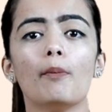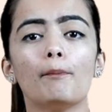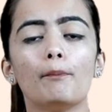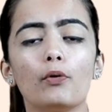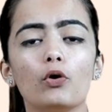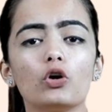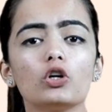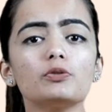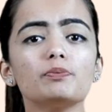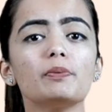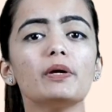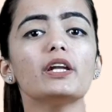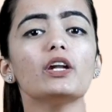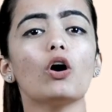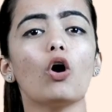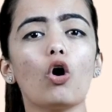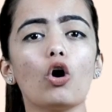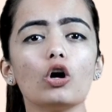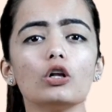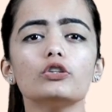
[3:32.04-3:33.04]

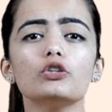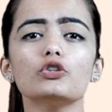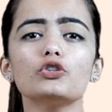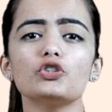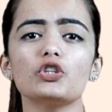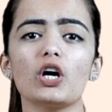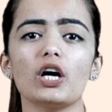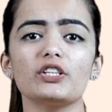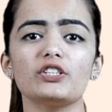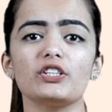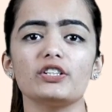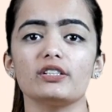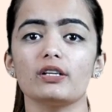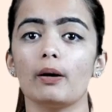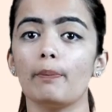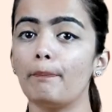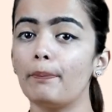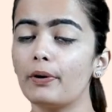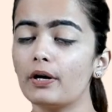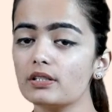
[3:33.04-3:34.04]
Postmates also charges a
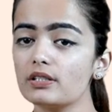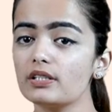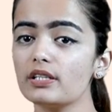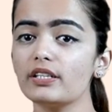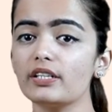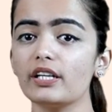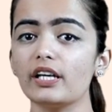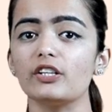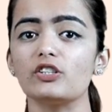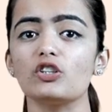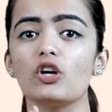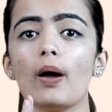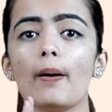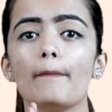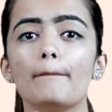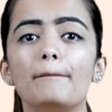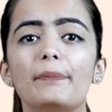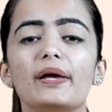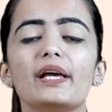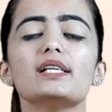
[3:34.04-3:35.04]
percentage
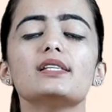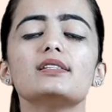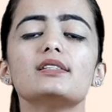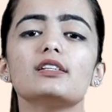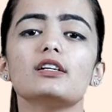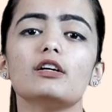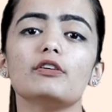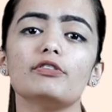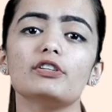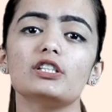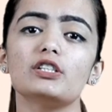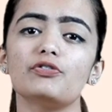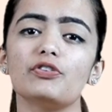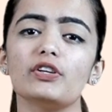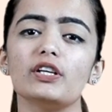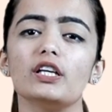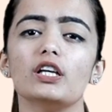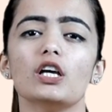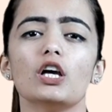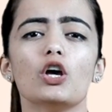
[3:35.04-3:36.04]
base service
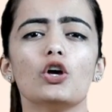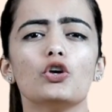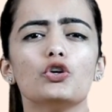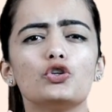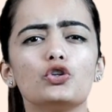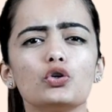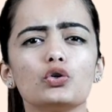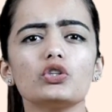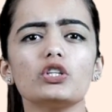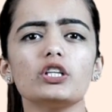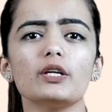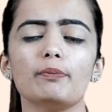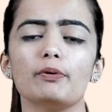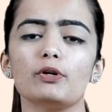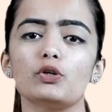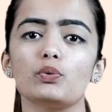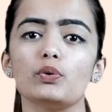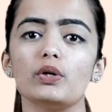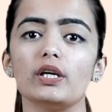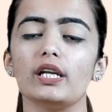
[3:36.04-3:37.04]
fee, usually
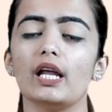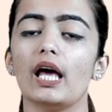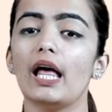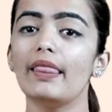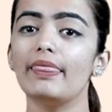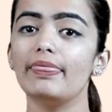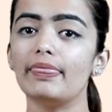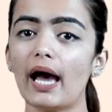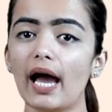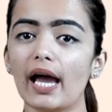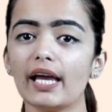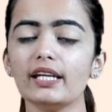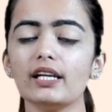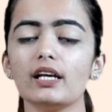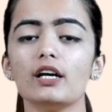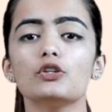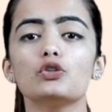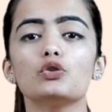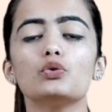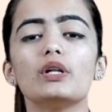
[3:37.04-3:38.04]
between 9
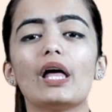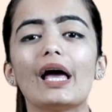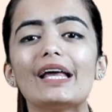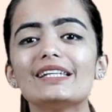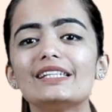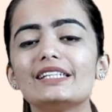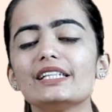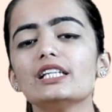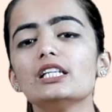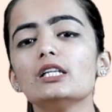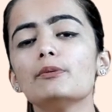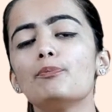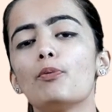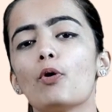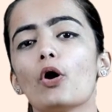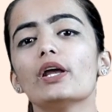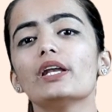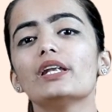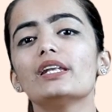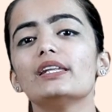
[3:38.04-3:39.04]
to
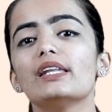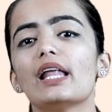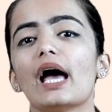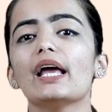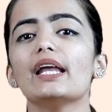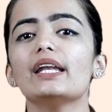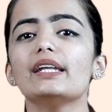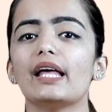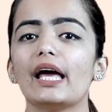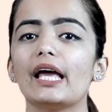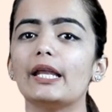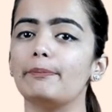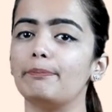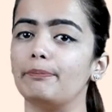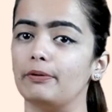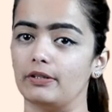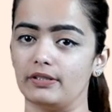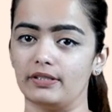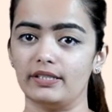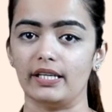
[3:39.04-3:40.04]

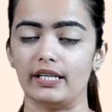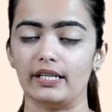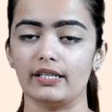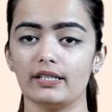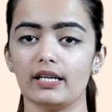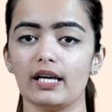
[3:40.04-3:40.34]
19.99%.